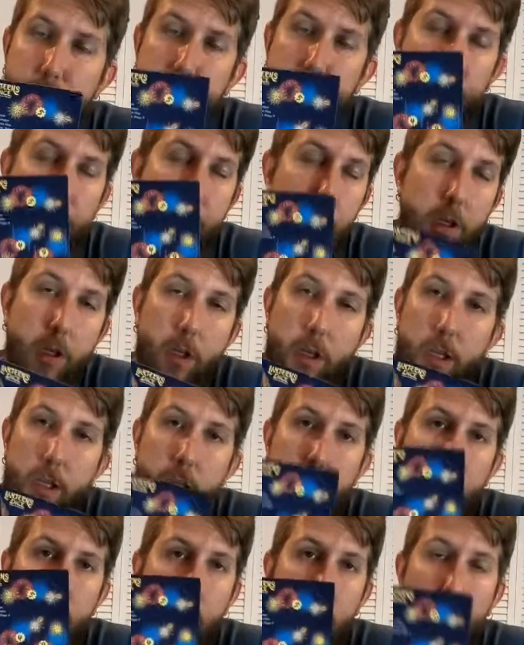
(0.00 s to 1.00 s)
friendly
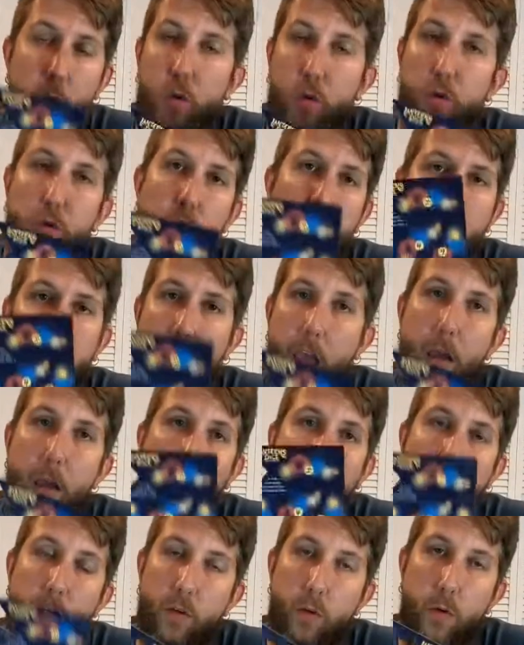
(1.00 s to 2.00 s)
local
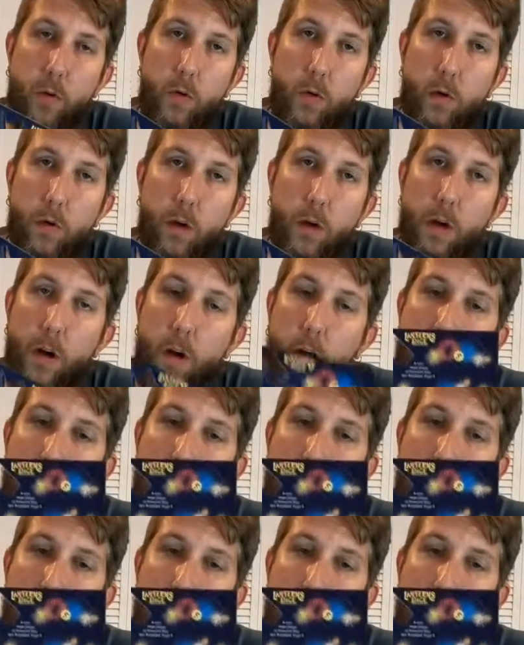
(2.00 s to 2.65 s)
game store